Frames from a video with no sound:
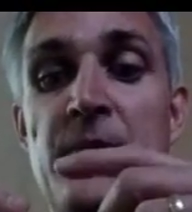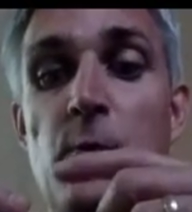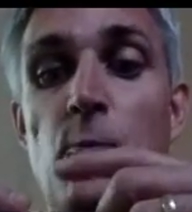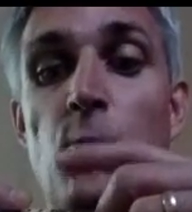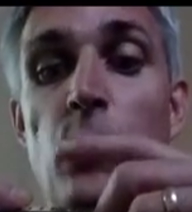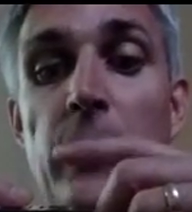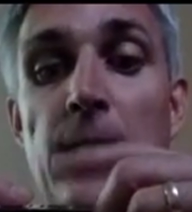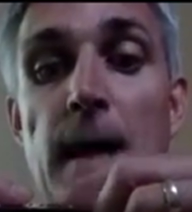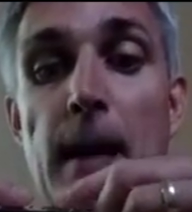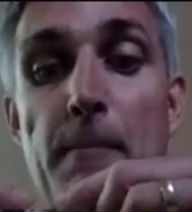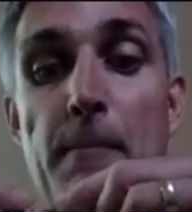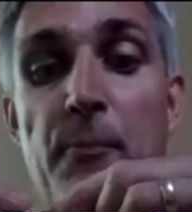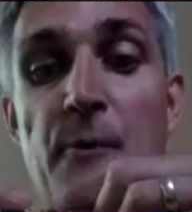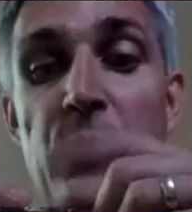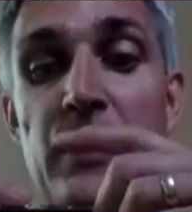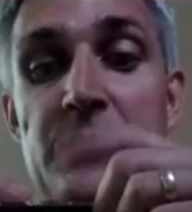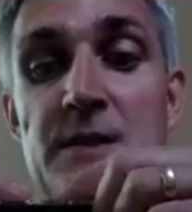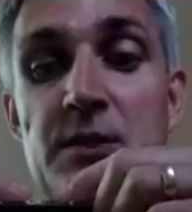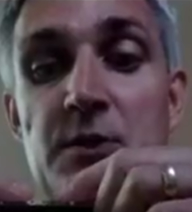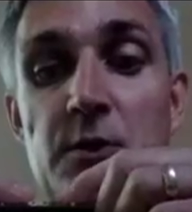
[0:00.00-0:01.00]
When I
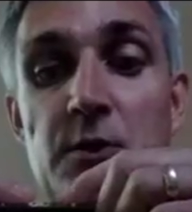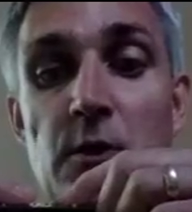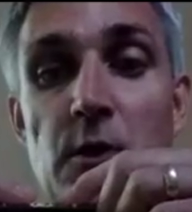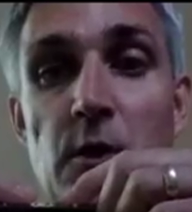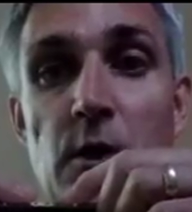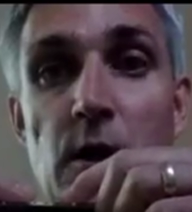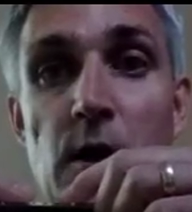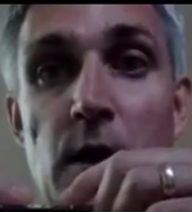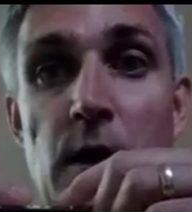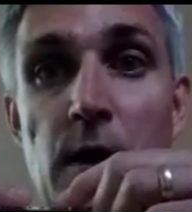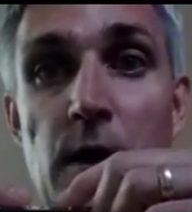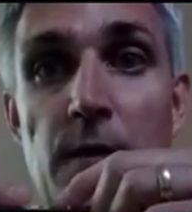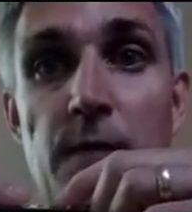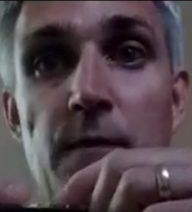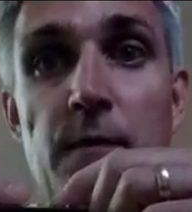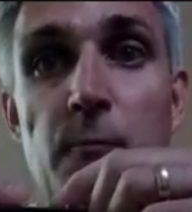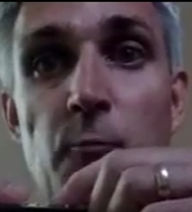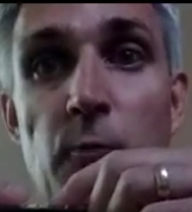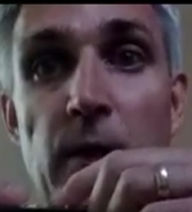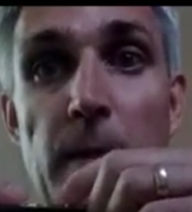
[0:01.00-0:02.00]
blocked
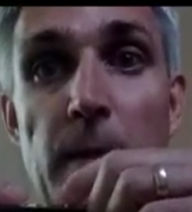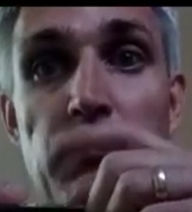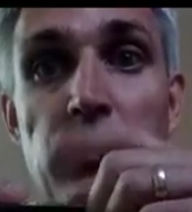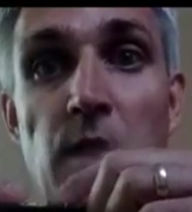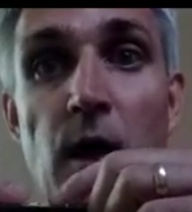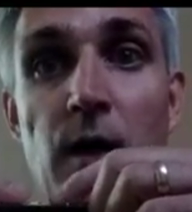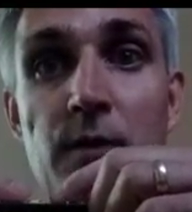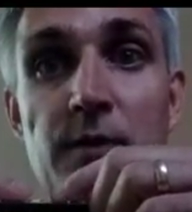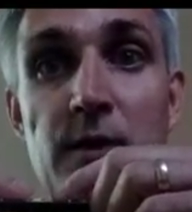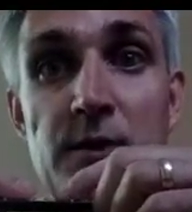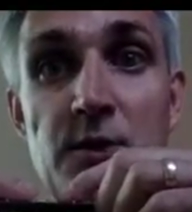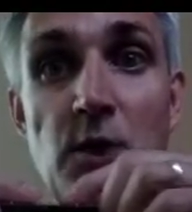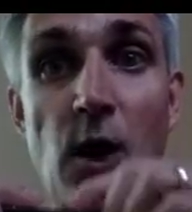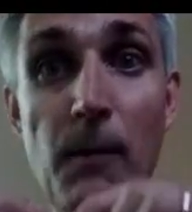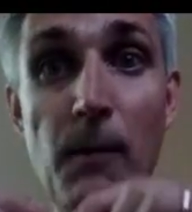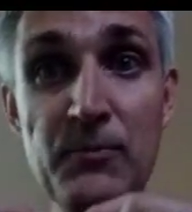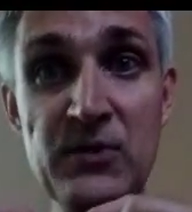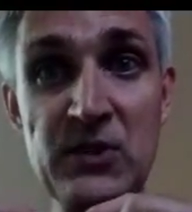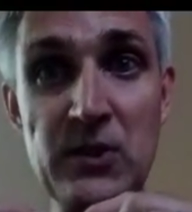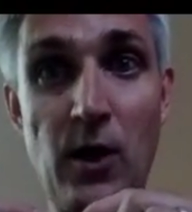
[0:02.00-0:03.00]
the
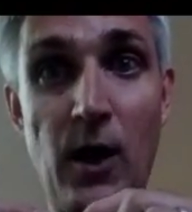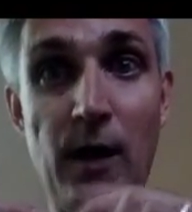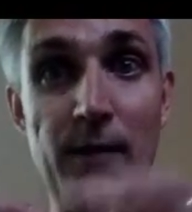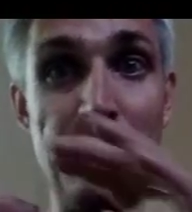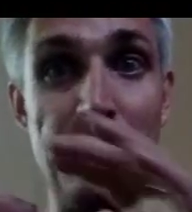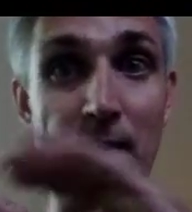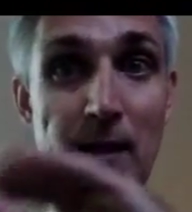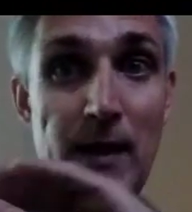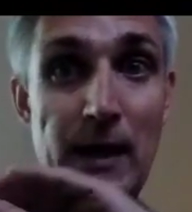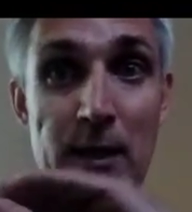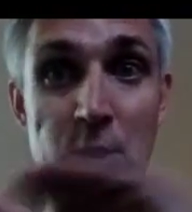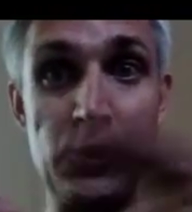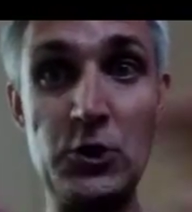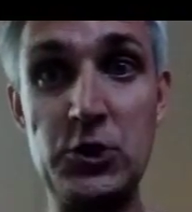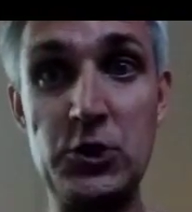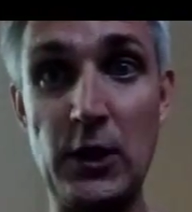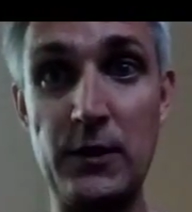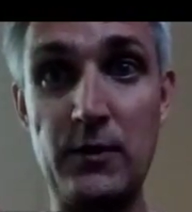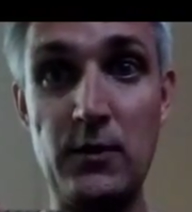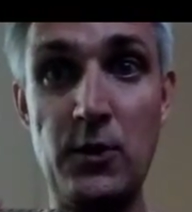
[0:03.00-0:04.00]
top slot, it
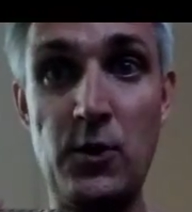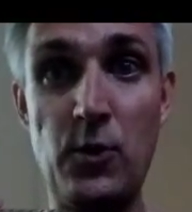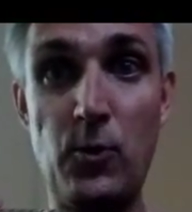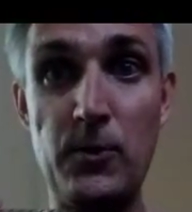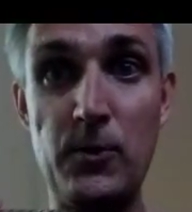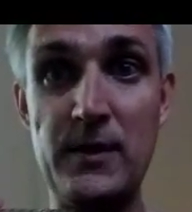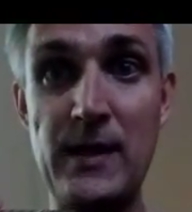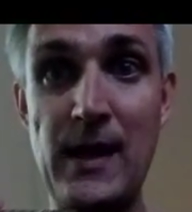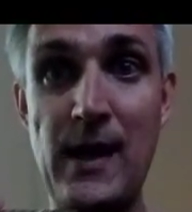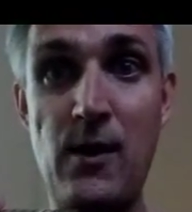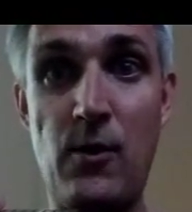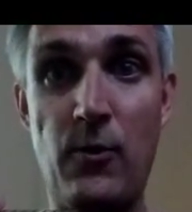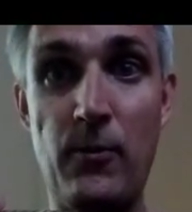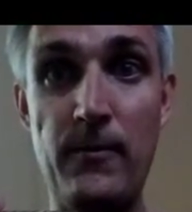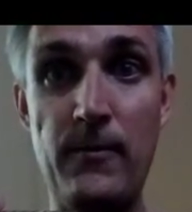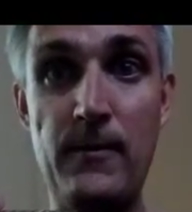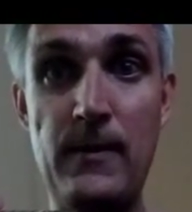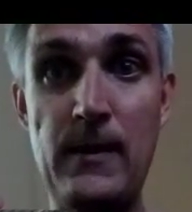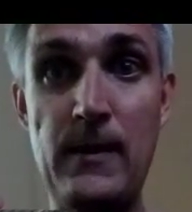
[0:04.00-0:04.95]
shut the note down.